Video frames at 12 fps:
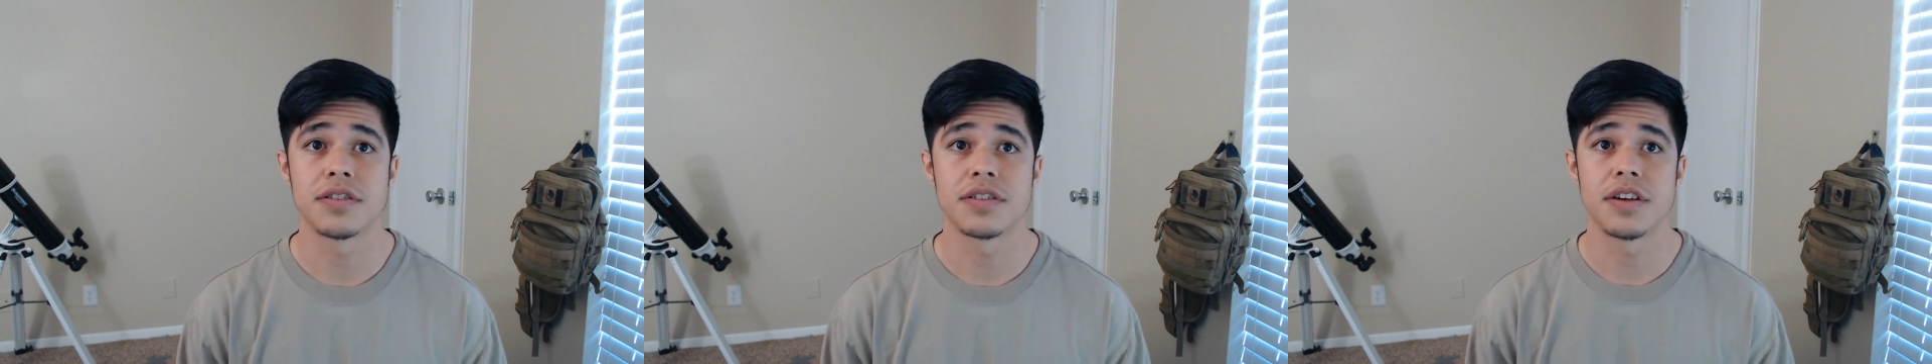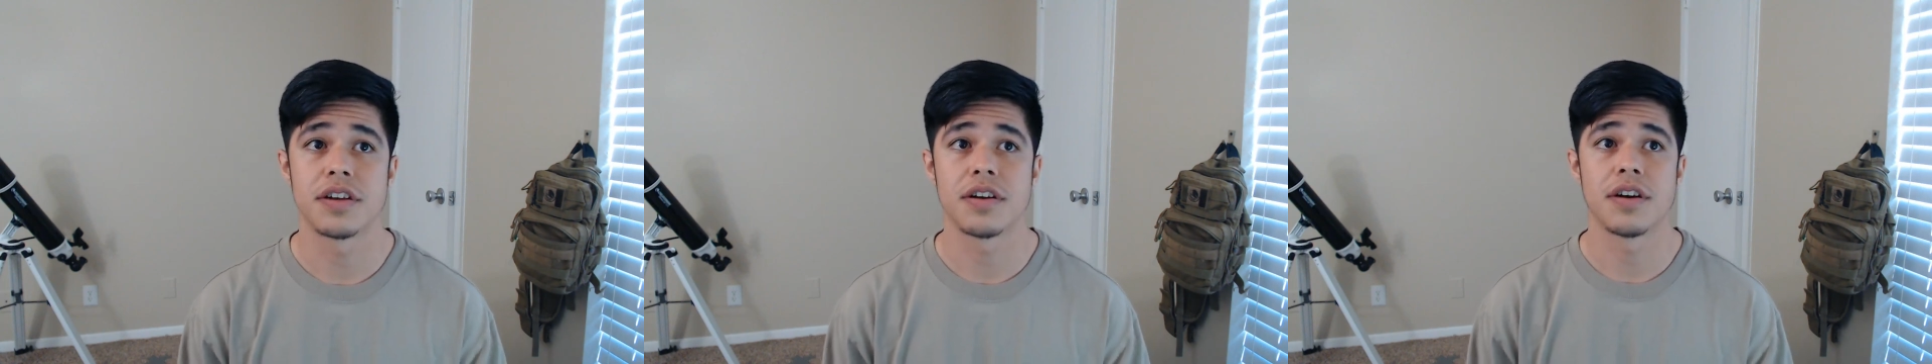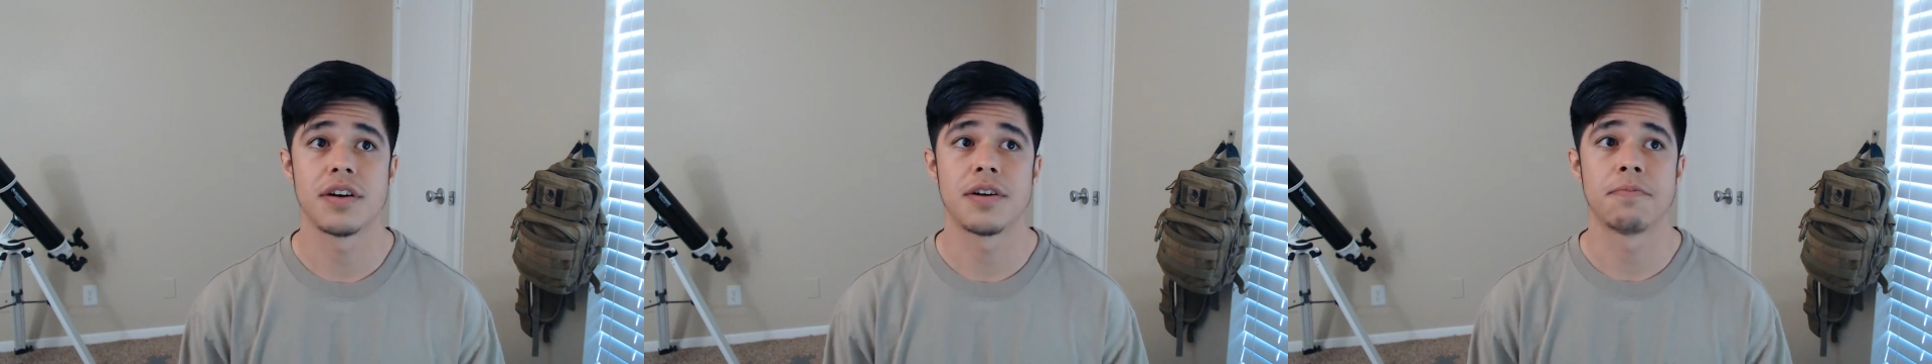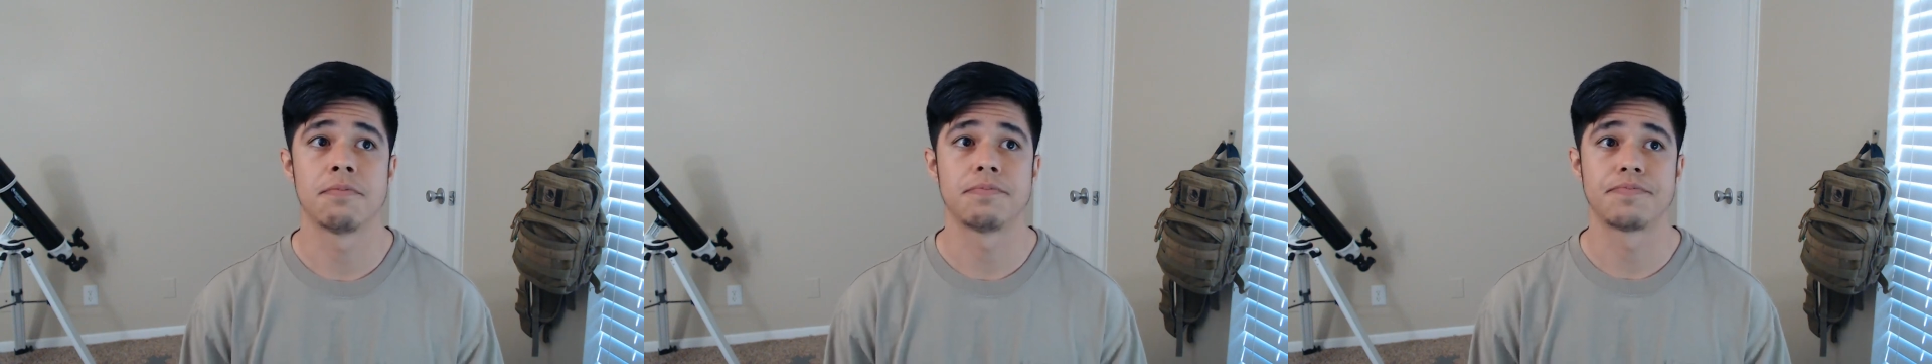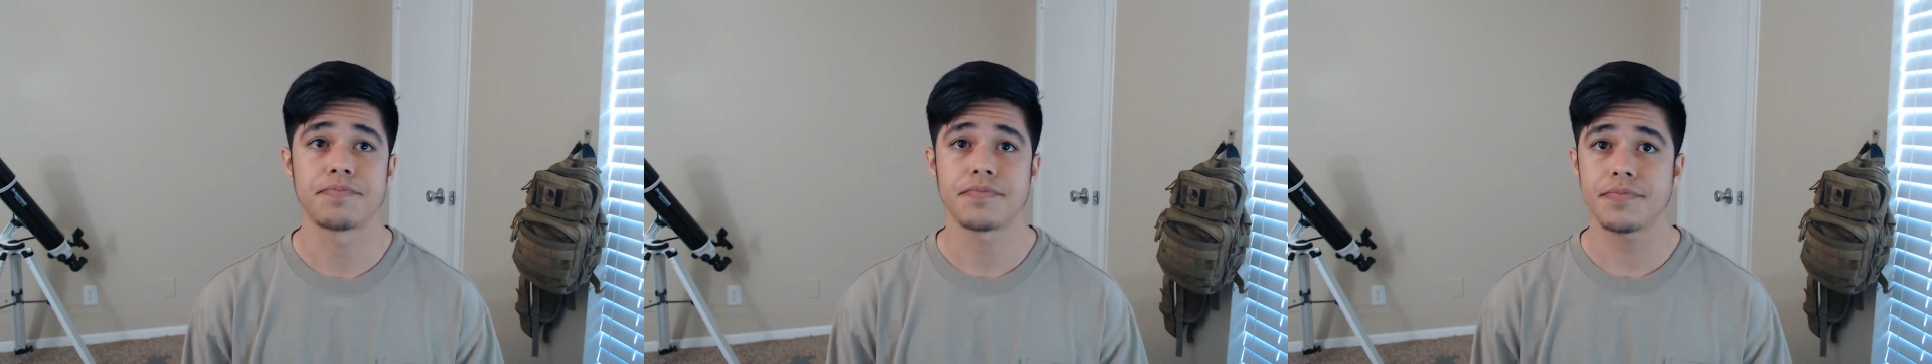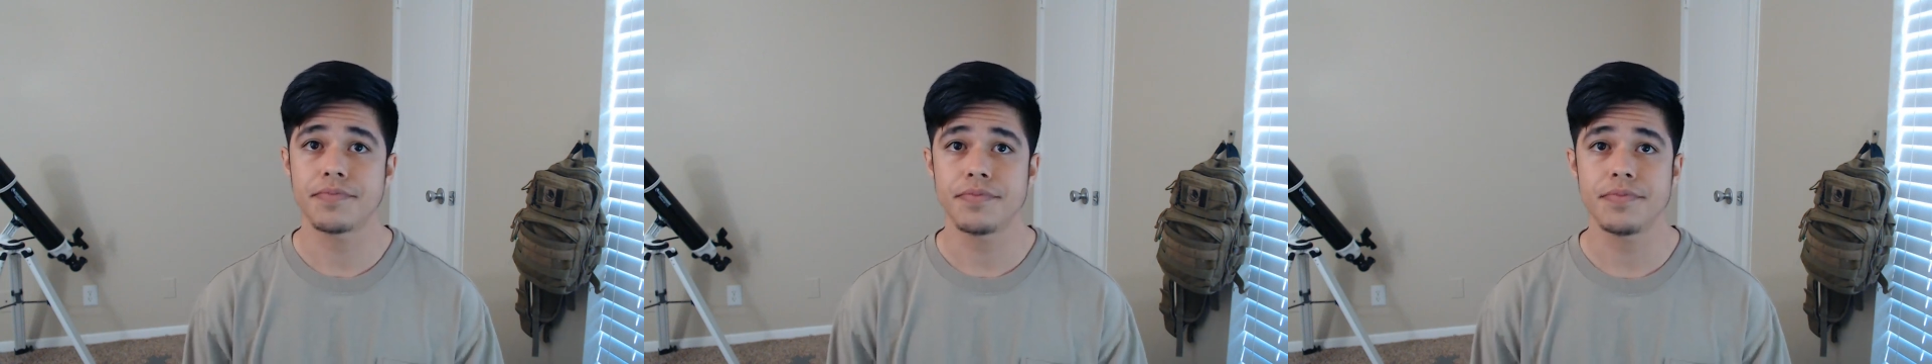like
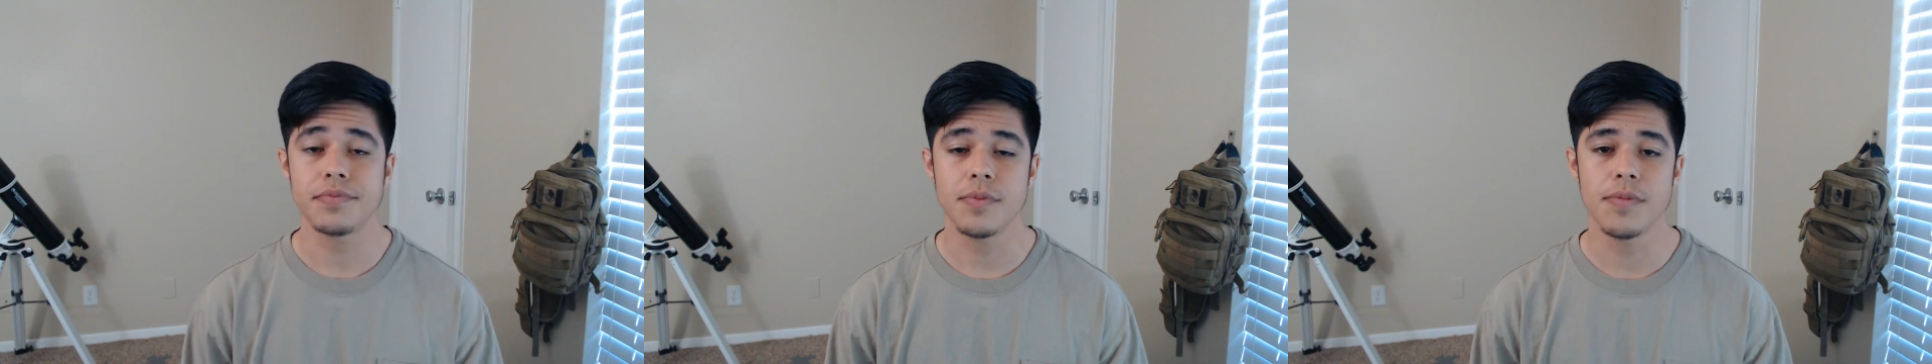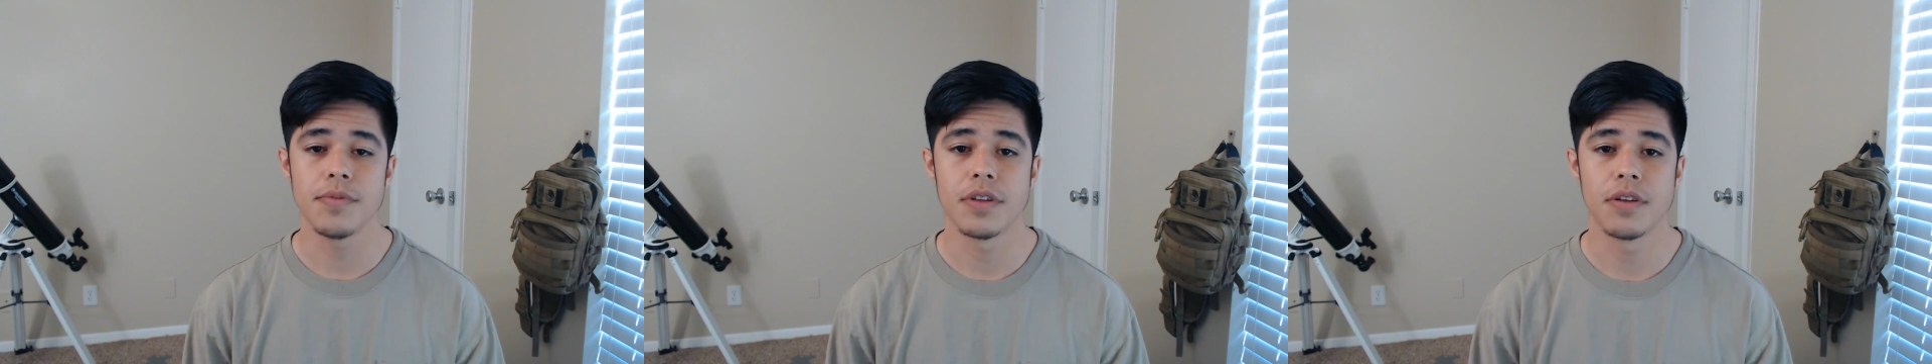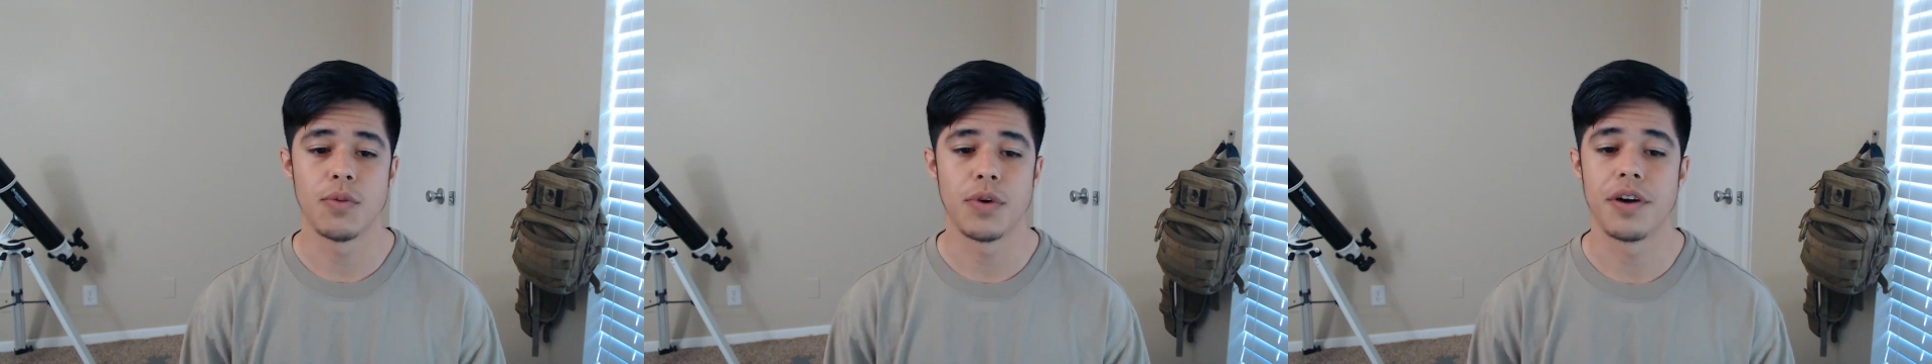what